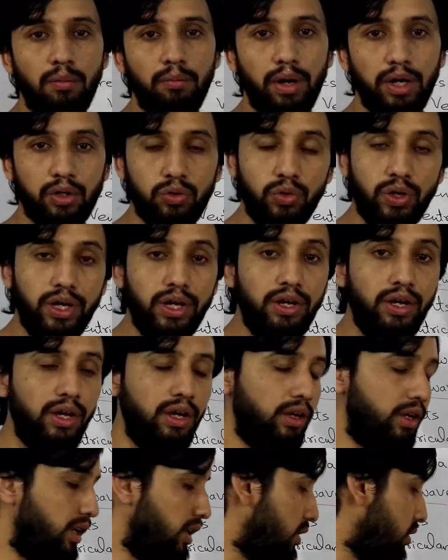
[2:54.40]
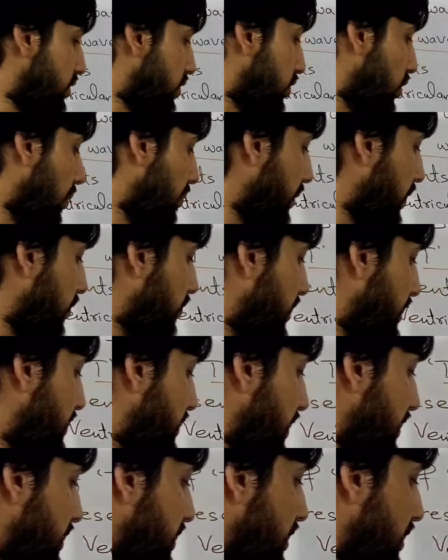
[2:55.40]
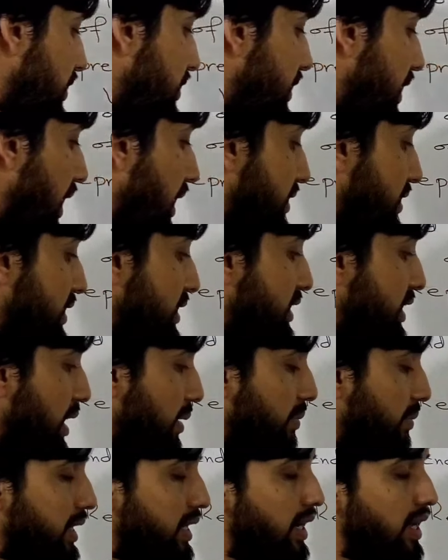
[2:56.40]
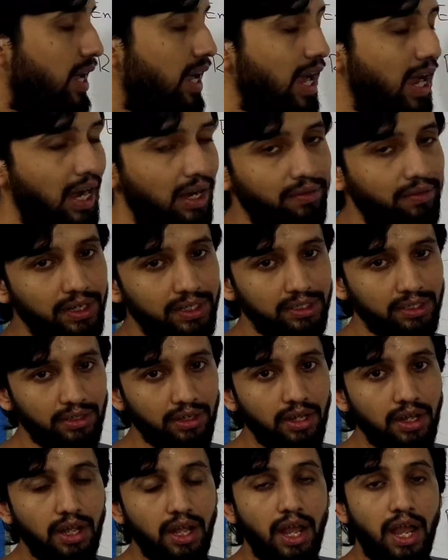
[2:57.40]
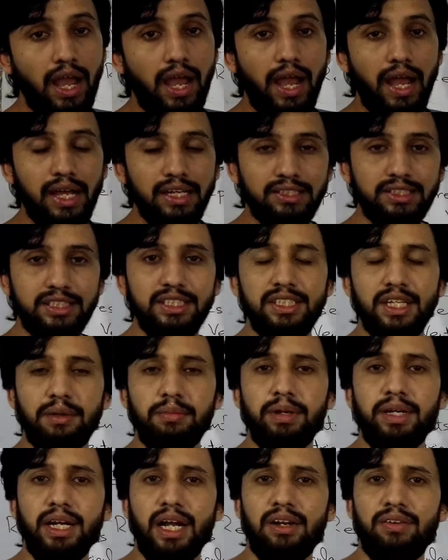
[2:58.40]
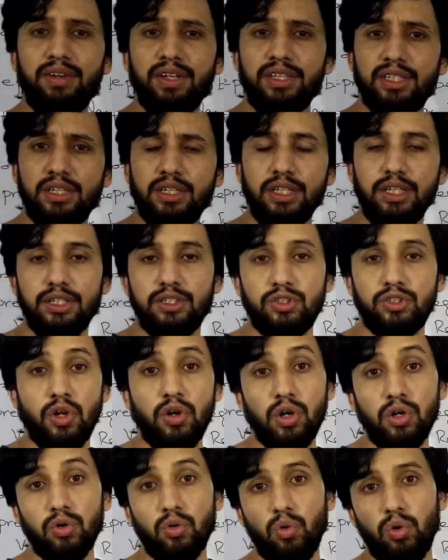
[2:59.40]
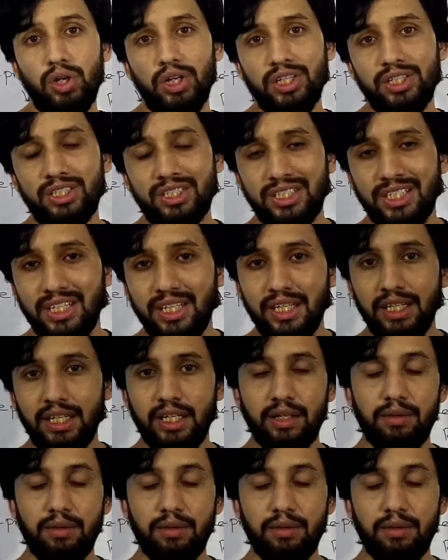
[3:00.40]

But today here the topic of discussion is ST segment elevation. ST segment elevation is not only seen